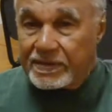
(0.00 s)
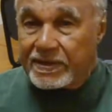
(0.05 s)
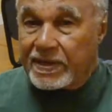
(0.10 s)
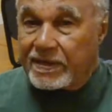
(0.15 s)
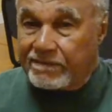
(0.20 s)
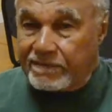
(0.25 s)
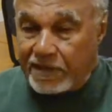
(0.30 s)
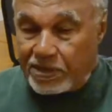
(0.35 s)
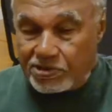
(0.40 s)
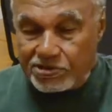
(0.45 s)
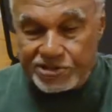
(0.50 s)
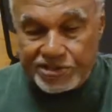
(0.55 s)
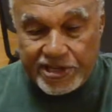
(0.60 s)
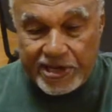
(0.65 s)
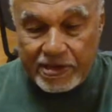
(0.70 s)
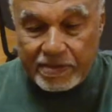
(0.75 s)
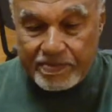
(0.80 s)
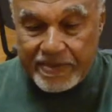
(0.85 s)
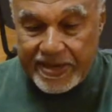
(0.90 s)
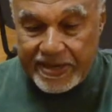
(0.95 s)
of those
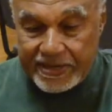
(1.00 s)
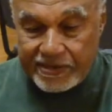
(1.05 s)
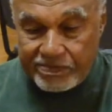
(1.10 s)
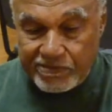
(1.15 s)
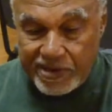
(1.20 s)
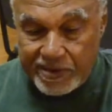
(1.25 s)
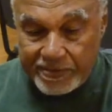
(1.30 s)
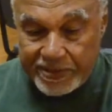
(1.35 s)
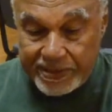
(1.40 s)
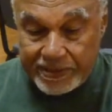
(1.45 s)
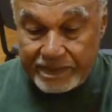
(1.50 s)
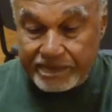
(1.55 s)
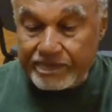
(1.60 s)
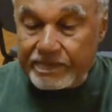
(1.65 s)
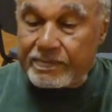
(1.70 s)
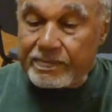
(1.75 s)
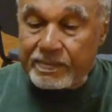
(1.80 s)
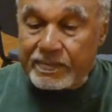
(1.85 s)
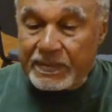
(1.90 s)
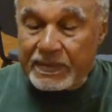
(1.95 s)
young men and women
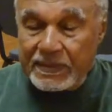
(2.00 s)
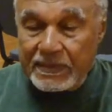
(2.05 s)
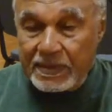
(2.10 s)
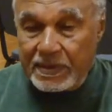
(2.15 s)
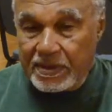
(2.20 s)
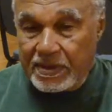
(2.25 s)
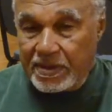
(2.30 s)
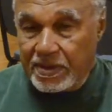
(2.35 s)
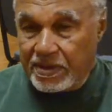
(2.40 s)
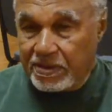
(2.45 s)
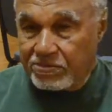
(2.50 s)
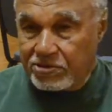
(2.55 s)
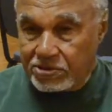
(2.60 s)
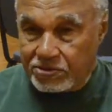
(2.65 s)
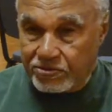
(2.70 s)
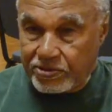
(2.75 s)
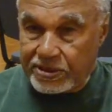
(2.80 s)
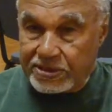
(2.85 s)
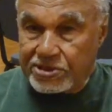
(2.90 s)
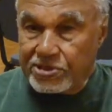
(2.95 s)
was
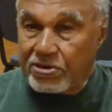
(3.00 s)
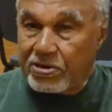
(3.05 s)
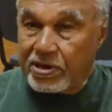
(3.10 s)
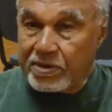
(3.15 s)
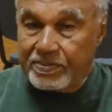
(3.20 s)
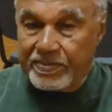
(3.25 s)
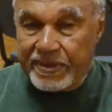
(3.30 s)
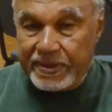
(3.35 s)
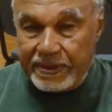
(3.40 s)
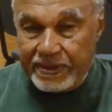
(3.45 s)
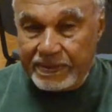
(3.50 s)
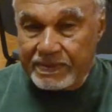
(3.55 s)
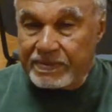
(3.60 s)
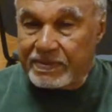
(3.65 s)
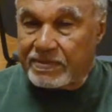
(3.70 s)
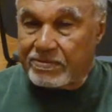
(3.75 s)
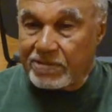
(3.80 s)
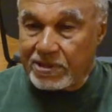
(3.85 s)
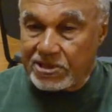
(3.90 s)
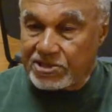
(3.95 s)
what taught me
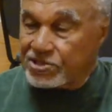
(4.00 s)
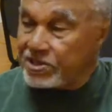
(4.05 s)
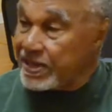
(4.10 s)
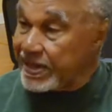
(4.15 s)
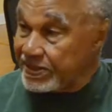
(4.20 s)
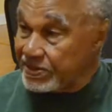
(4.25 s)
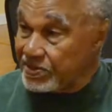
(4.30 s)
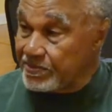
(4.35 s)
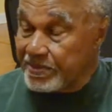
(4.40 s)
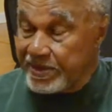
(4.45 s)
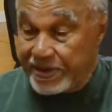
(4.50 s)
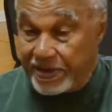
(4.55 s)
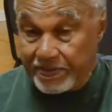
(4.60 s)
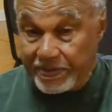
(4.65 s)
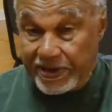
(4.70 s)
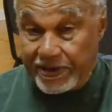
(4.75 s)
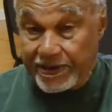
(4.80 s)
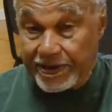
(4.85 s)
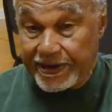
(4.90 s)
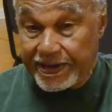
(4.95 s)
what it's like to be an
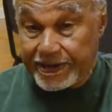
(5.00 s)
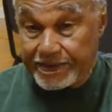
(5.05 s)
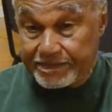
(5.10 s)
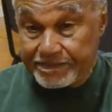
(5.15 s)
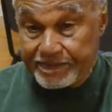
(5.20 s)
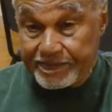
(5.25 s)
American.